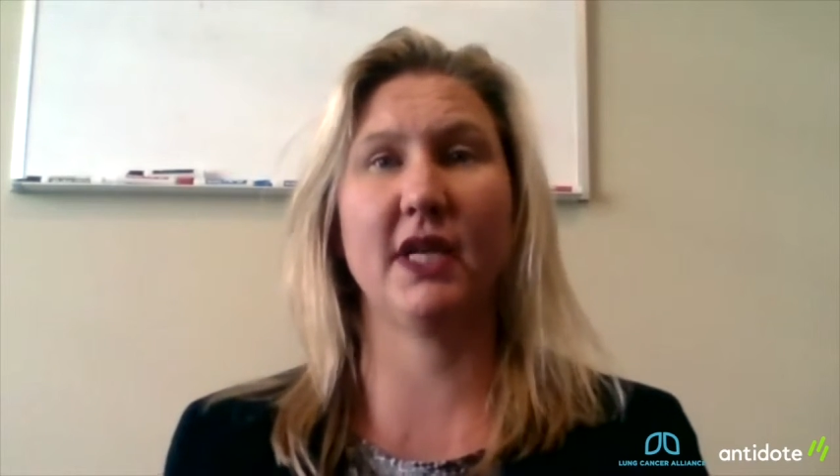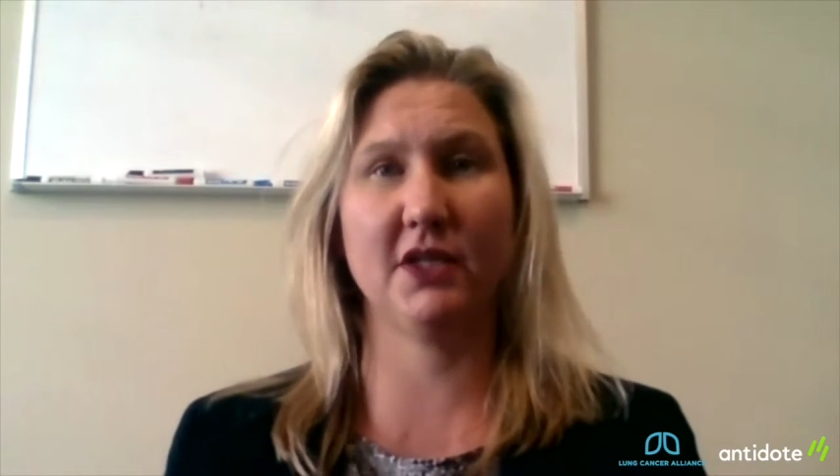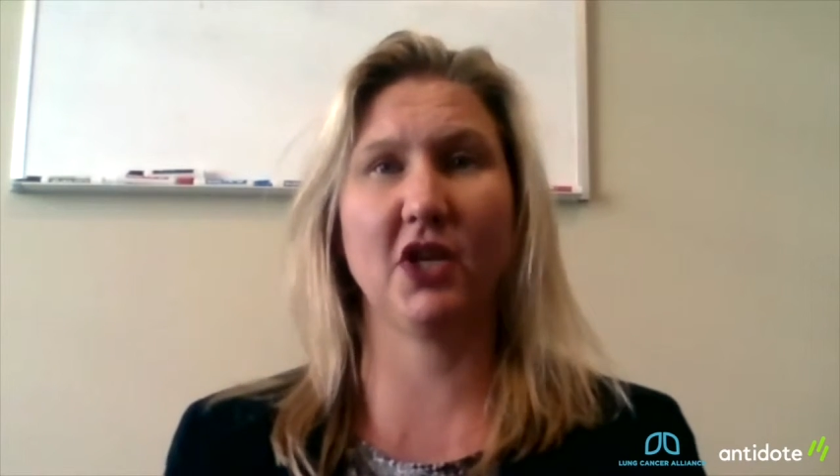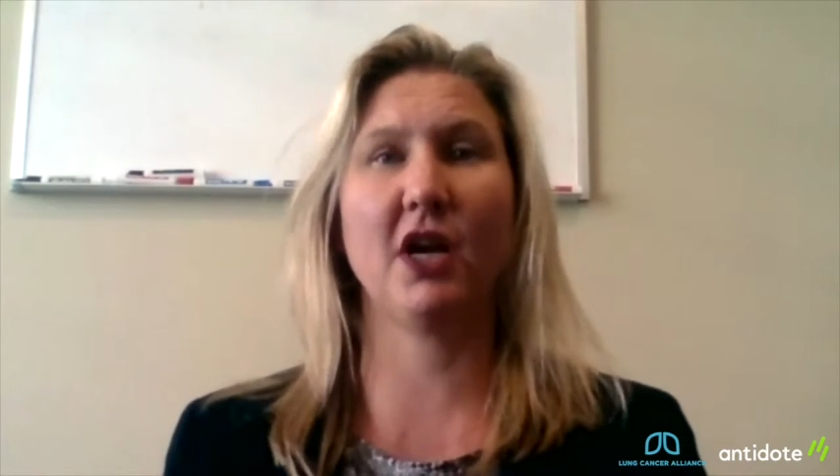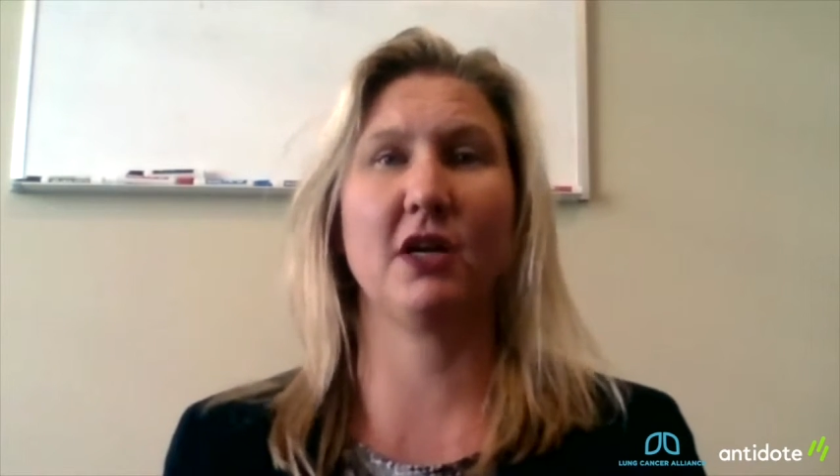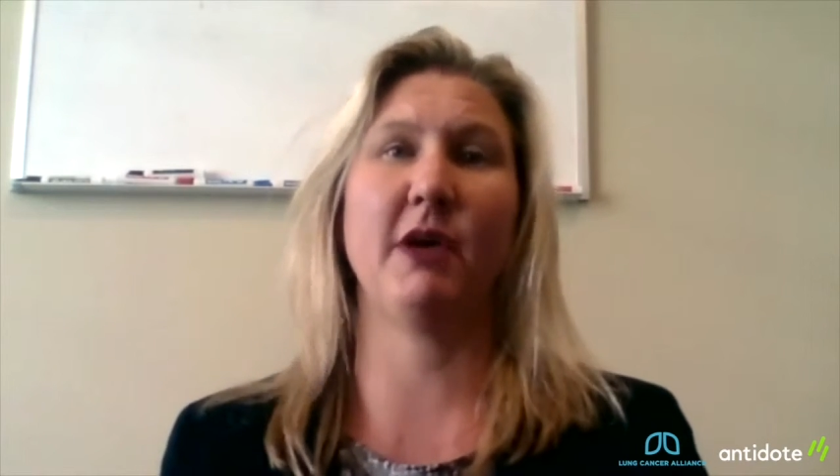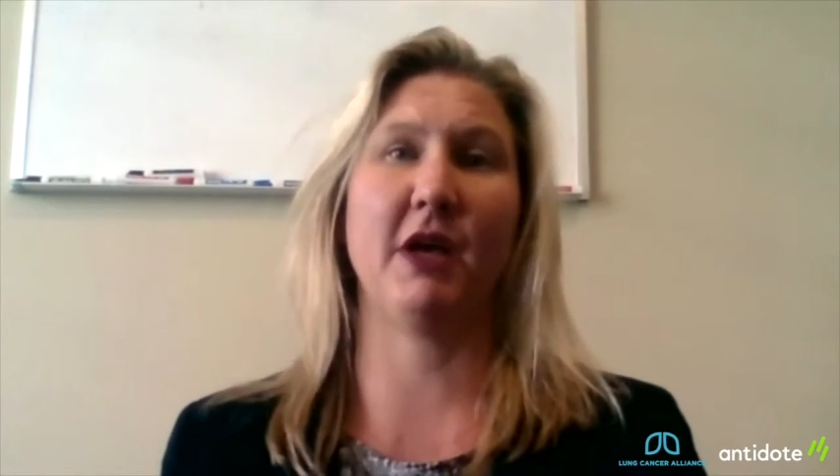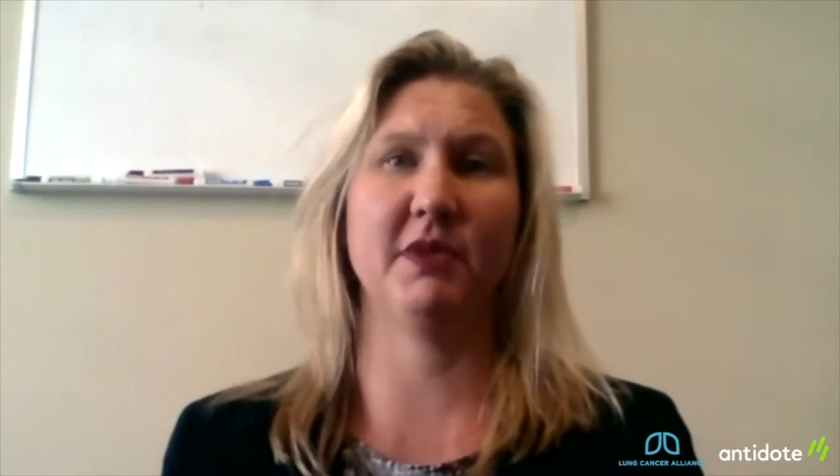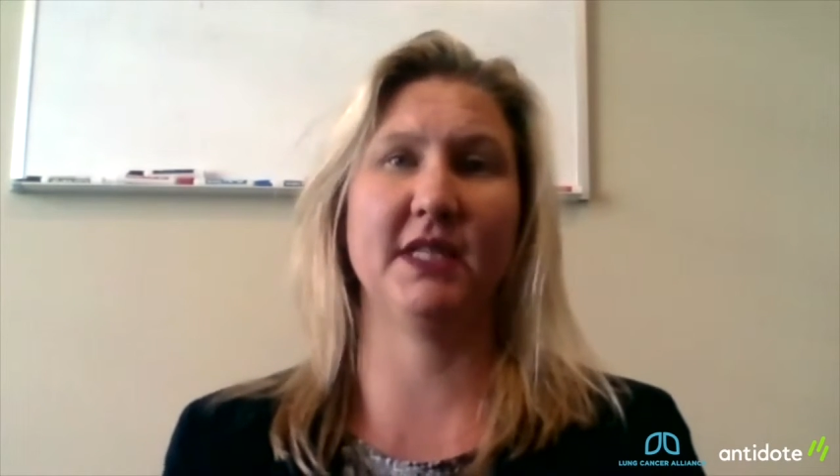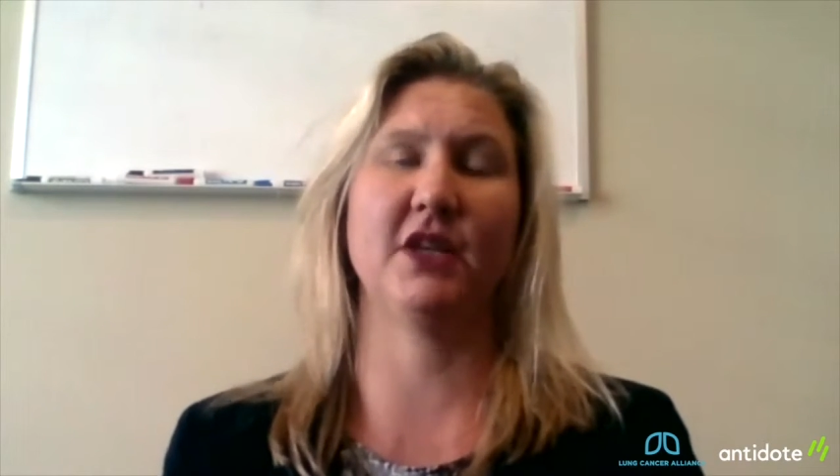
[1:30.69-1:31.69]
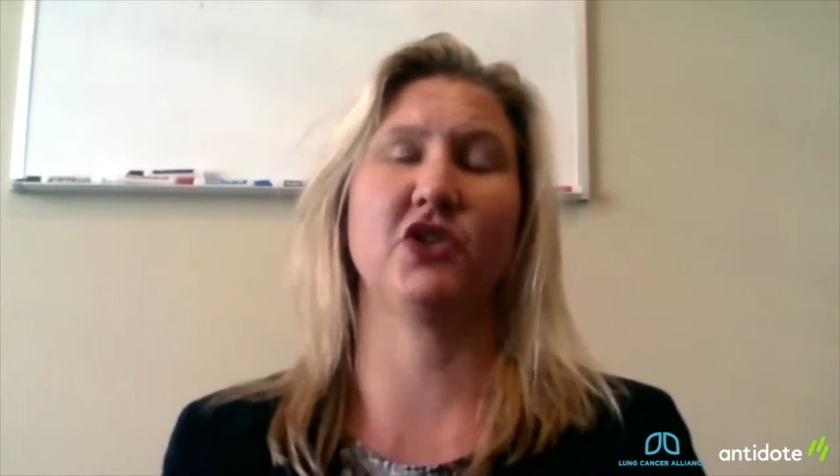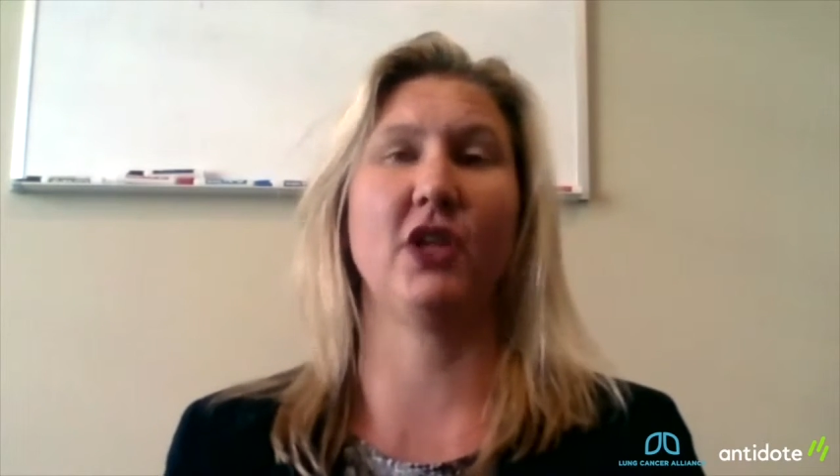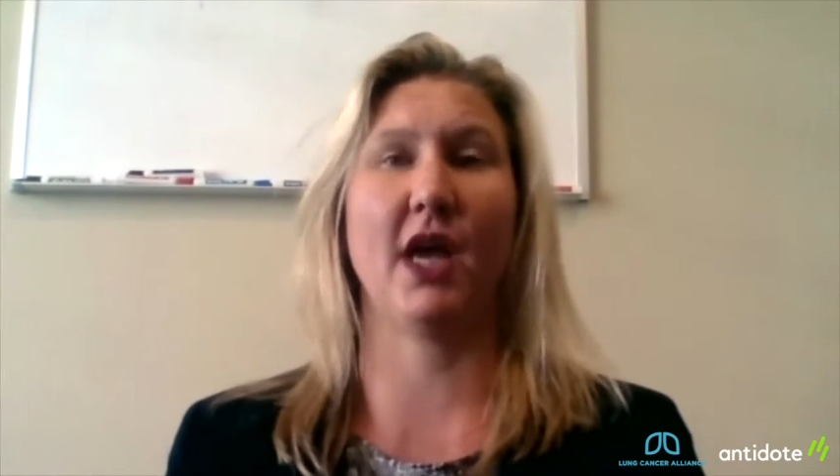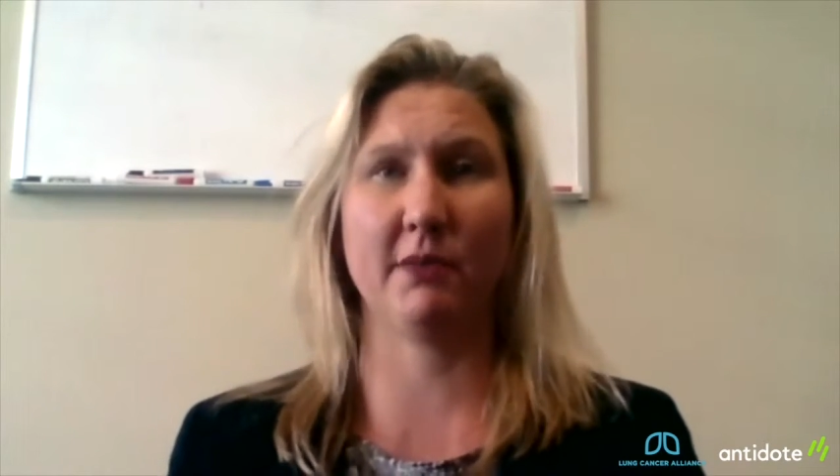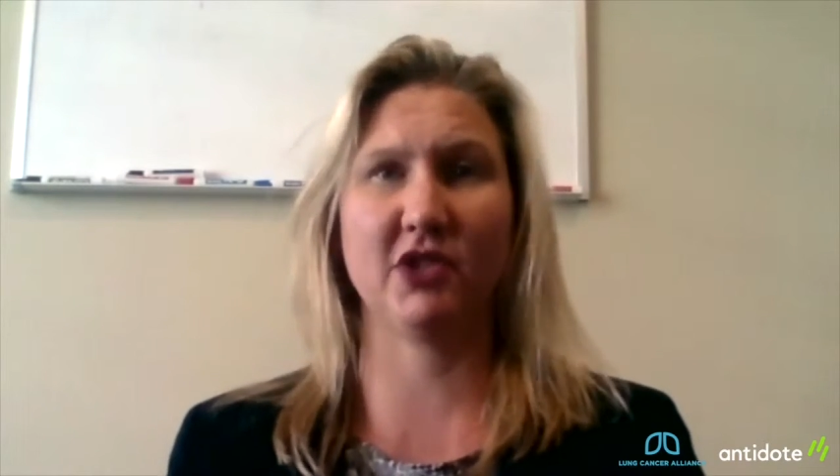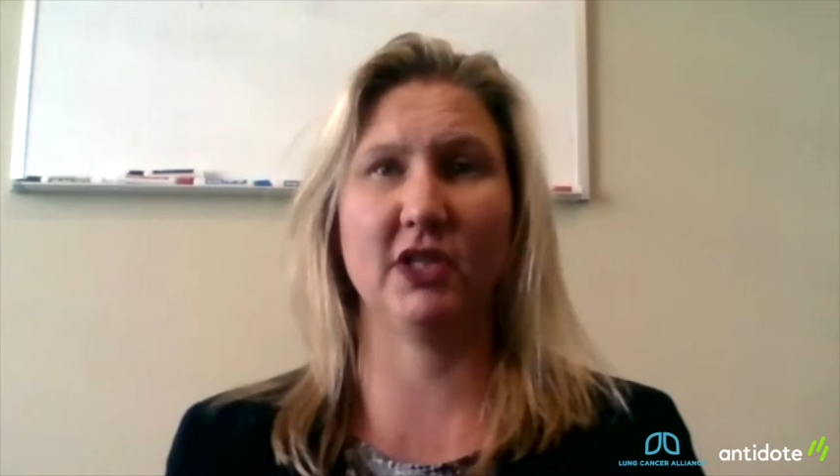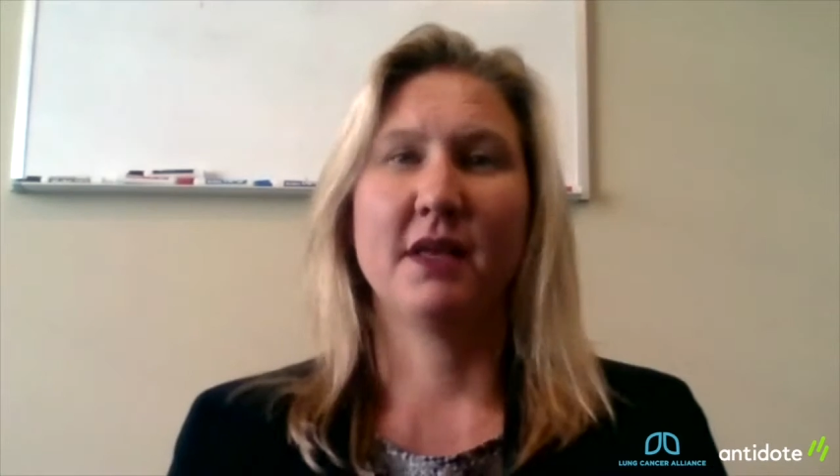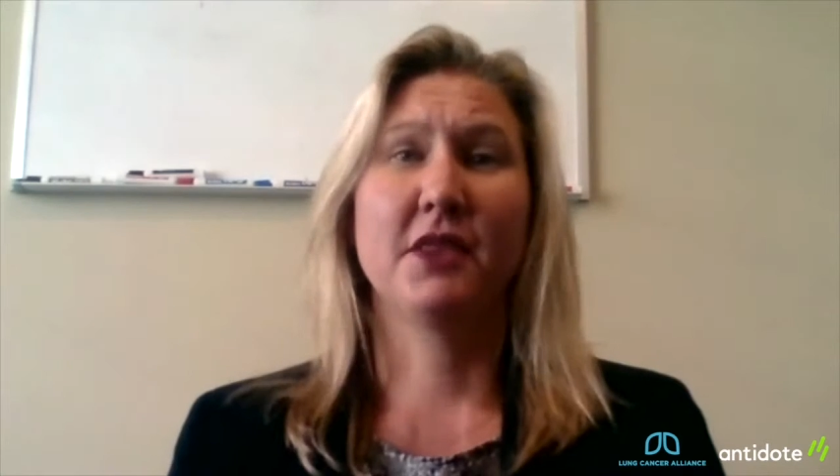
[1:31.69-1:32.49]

and talk about potential options.